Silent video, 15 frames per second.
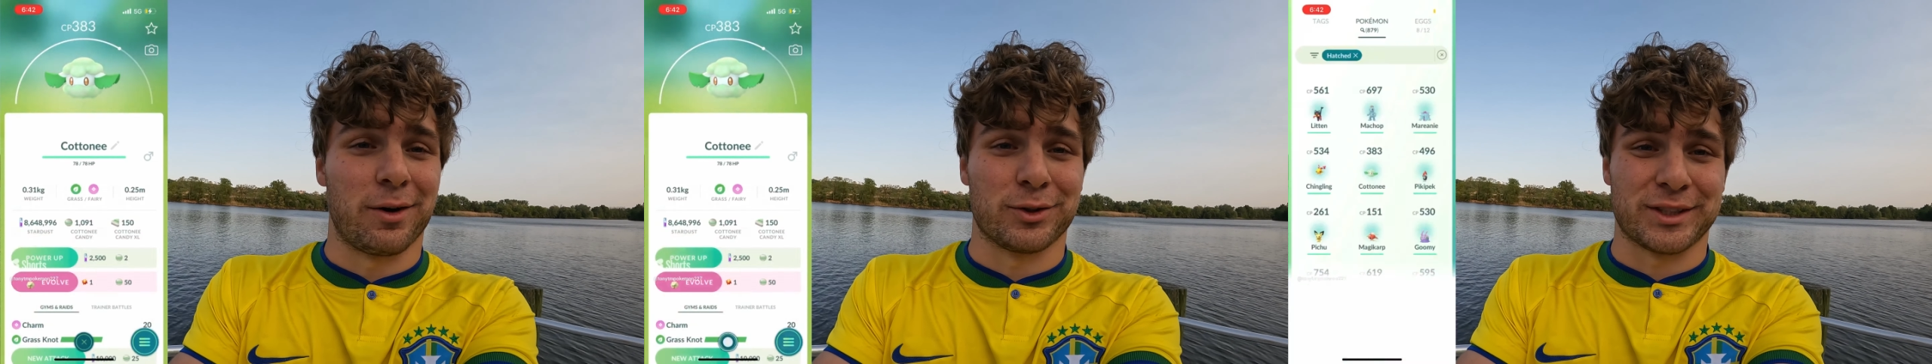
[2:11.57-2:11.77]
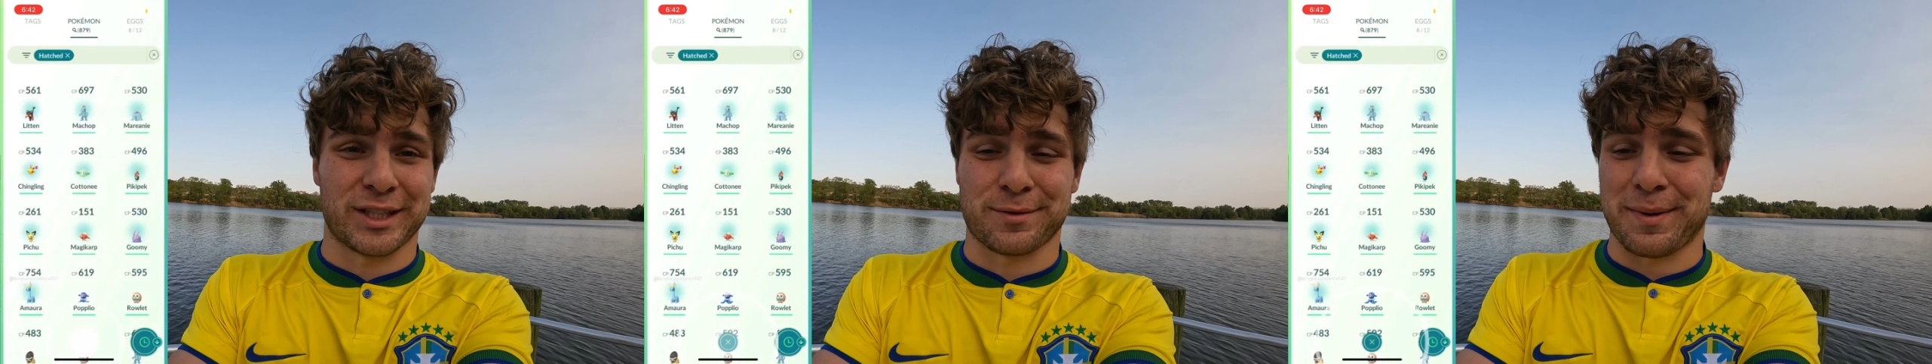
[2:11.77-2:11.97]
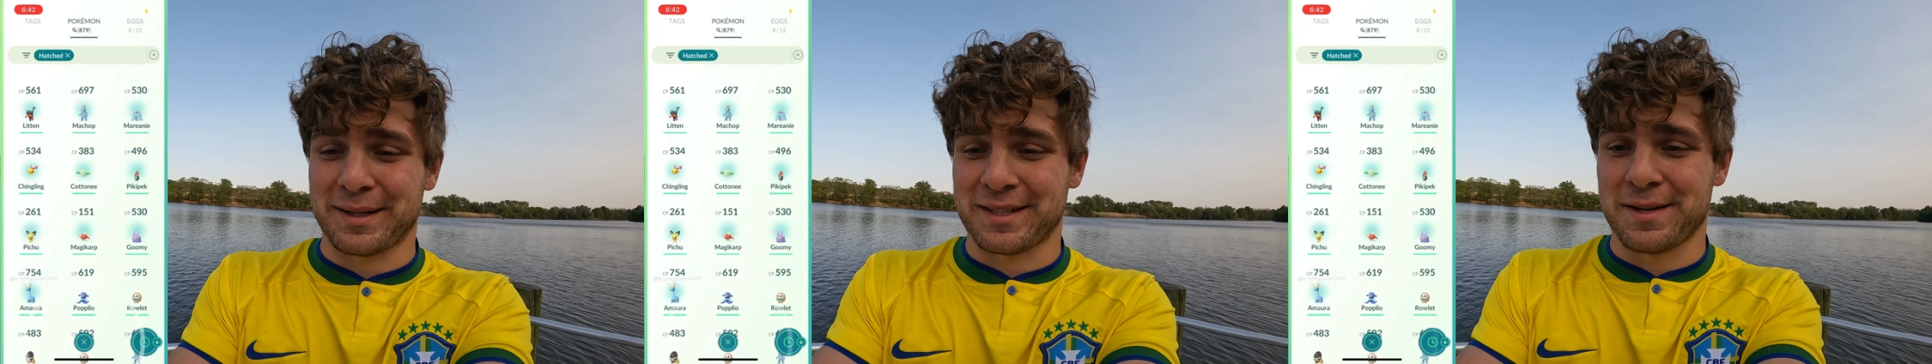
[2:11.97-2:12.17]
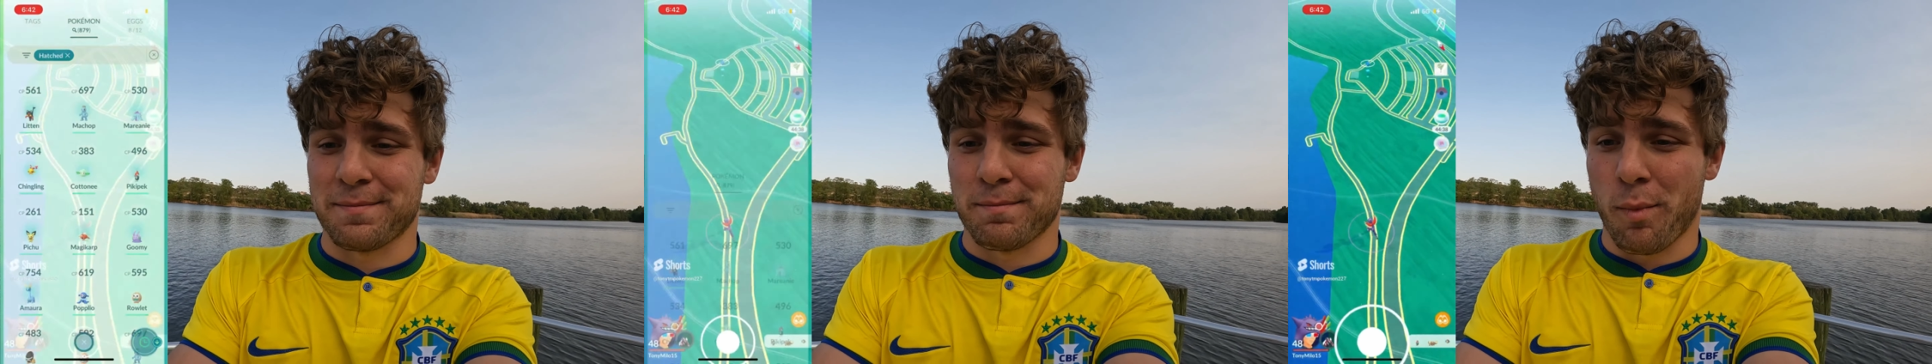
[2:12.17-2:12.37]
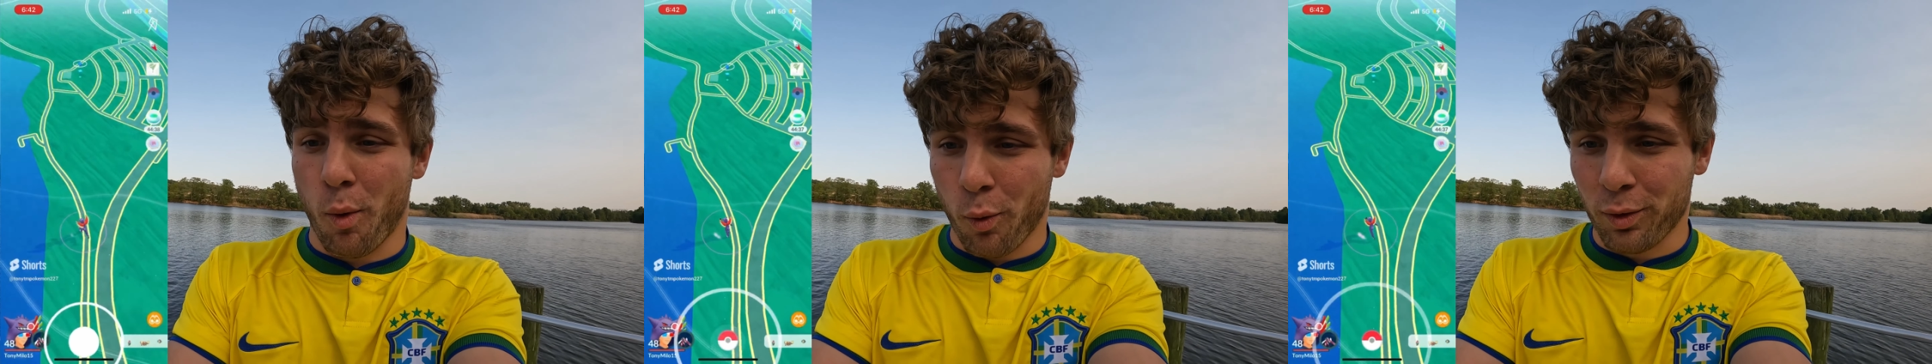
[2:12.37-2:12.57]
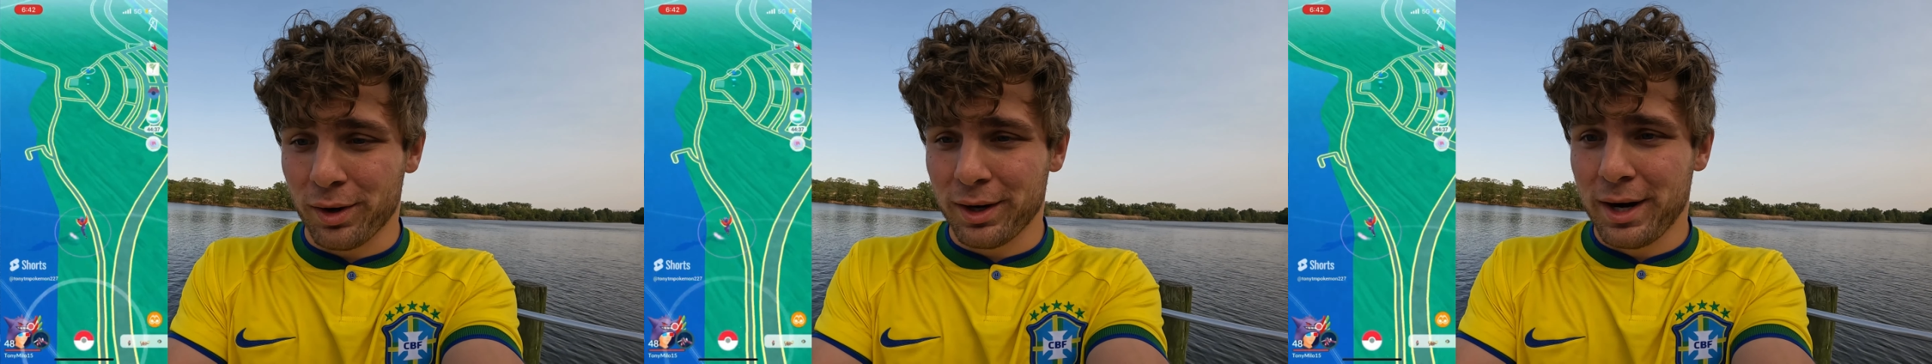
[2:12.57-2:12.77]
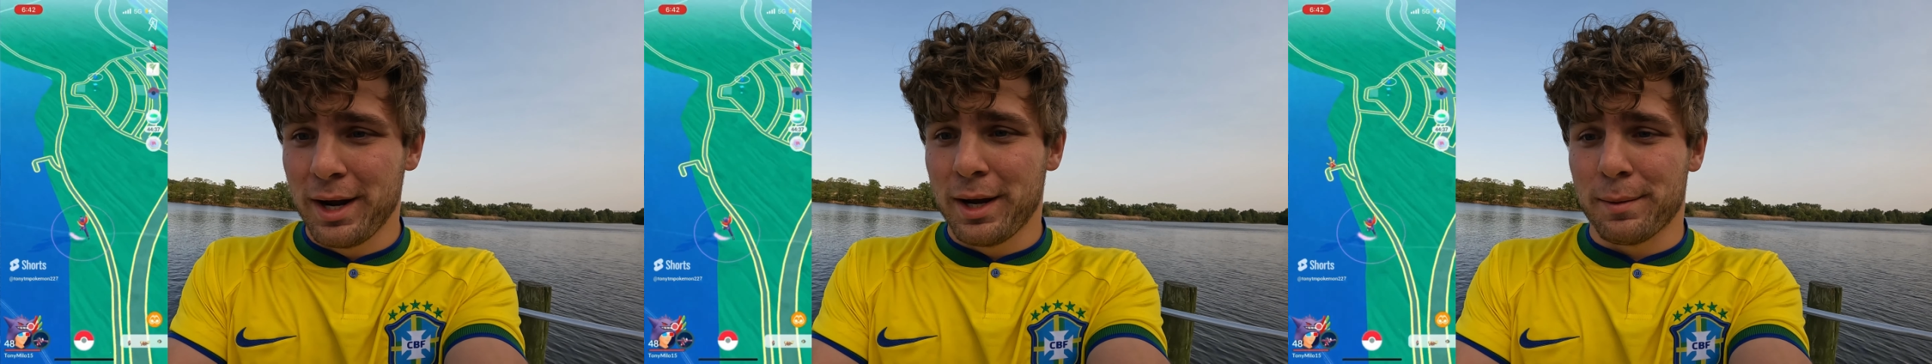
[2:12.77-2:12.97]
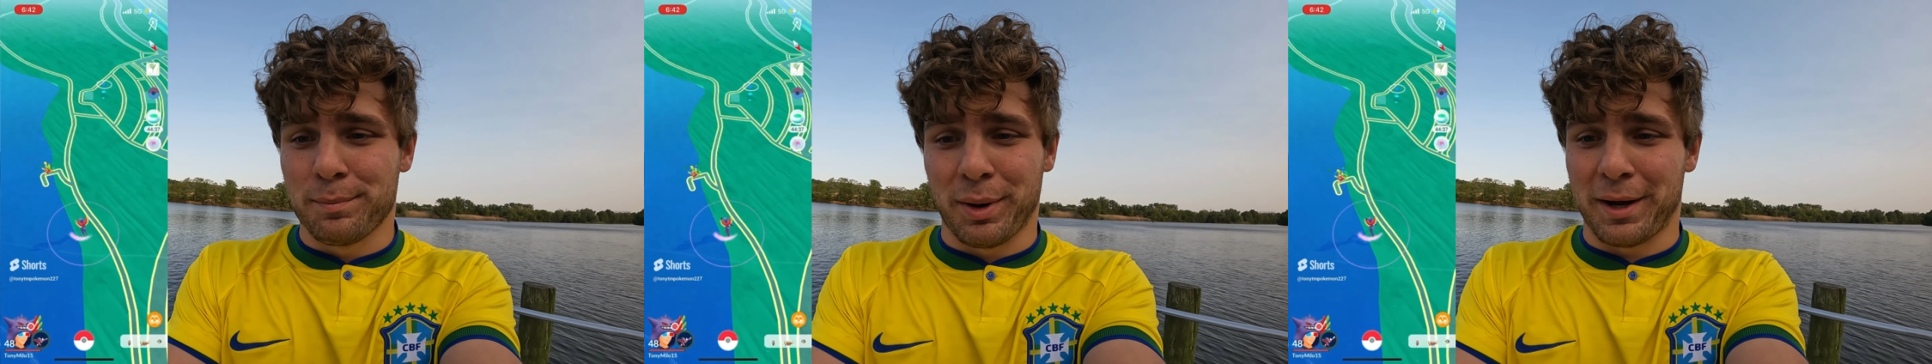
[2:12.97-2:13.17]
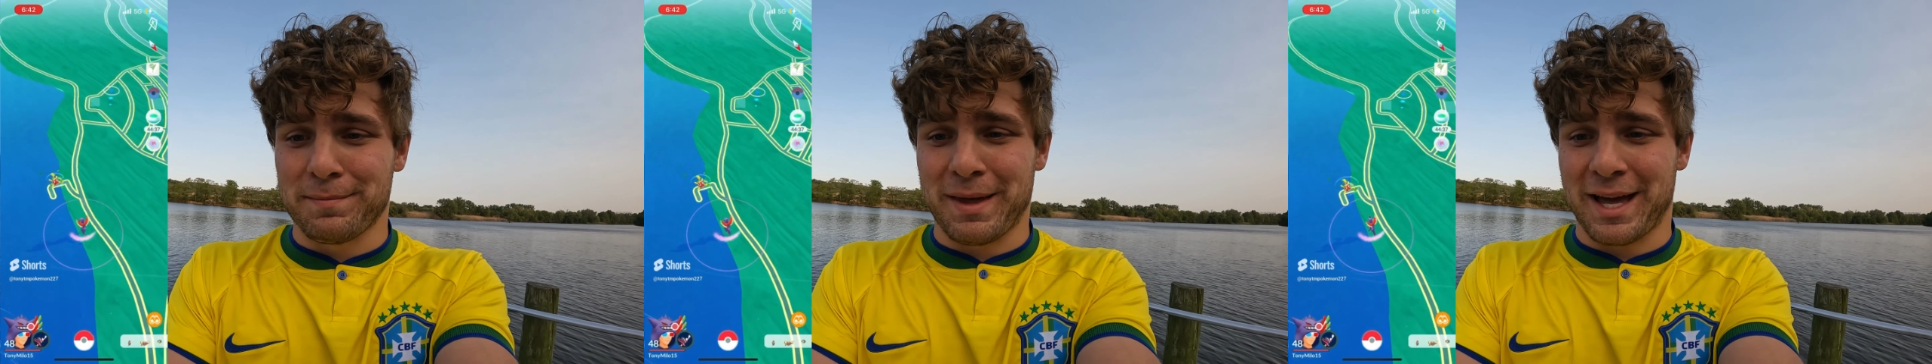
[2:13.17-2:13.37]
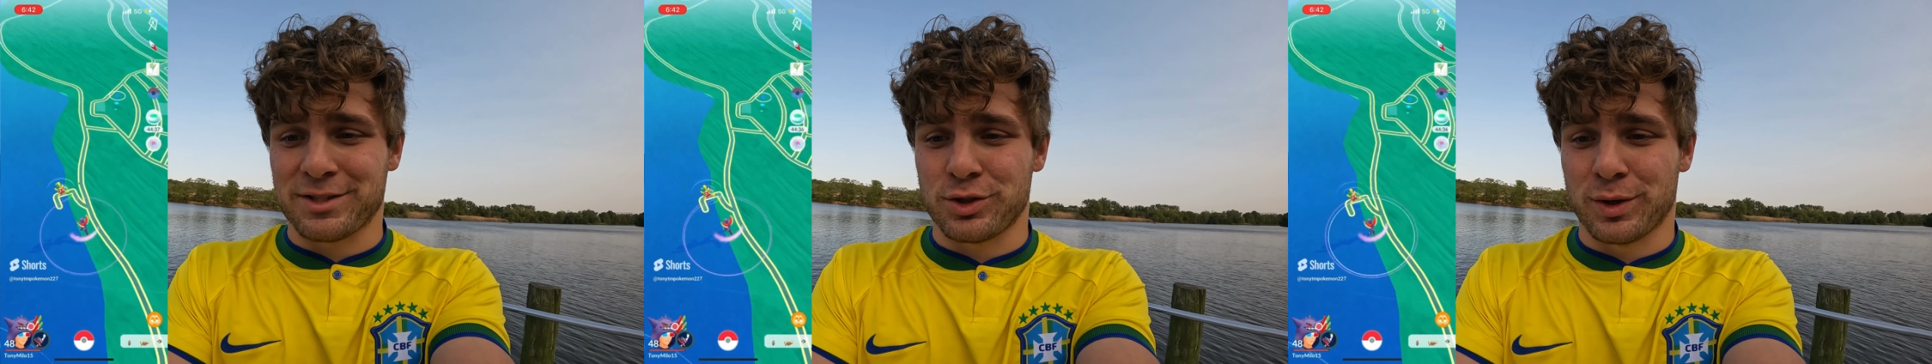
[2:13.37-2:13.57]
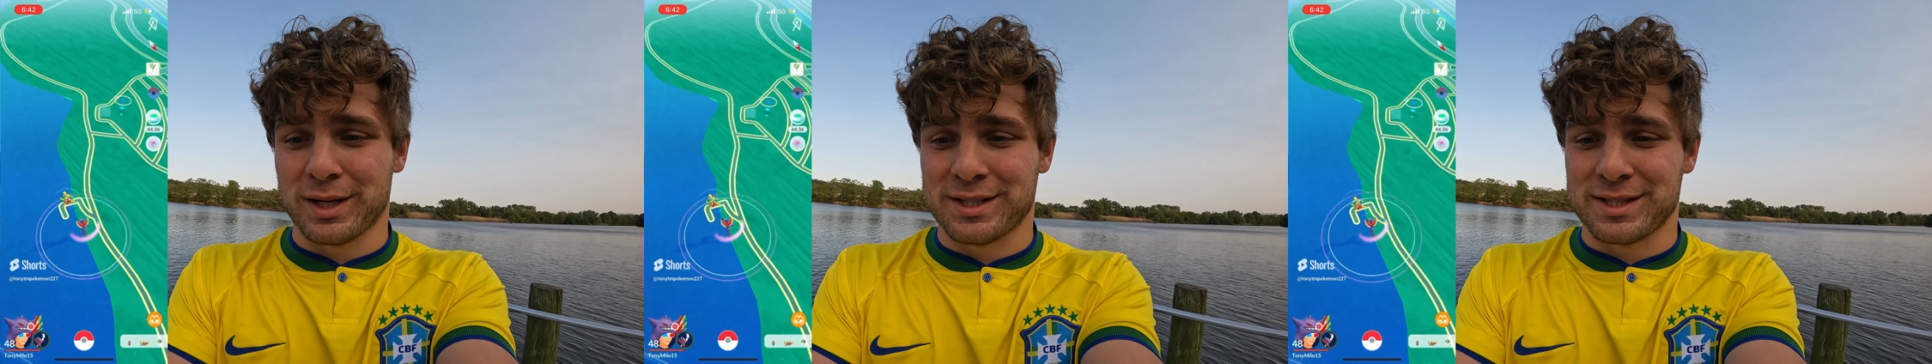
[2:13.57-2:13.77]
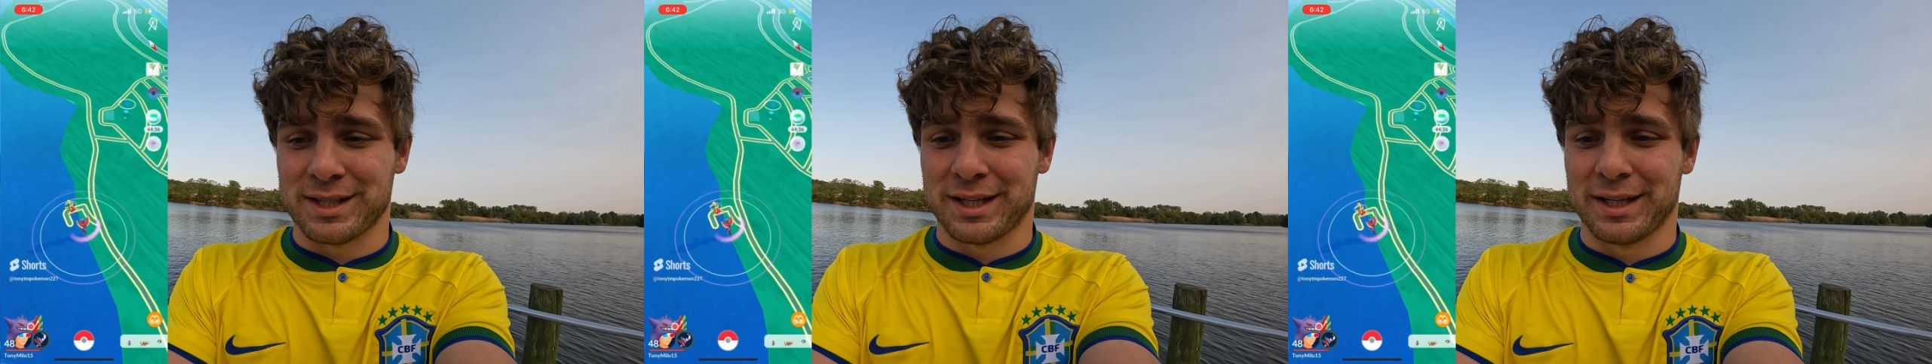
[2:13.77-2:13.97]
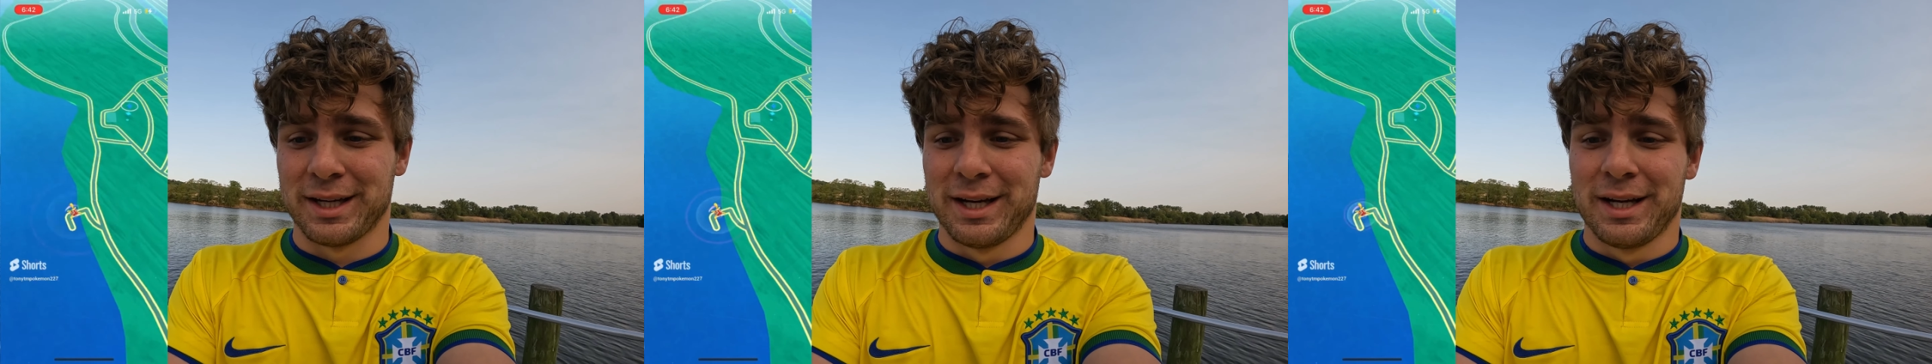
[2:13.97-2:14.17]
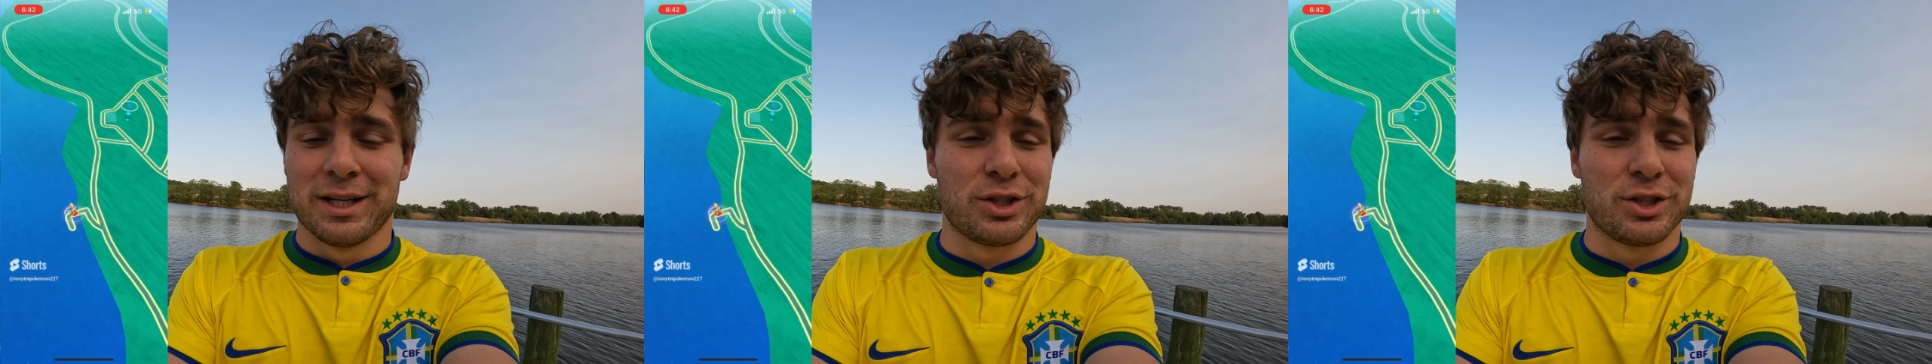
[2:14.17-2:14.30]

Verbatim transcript: I was expecting more, but as you can see,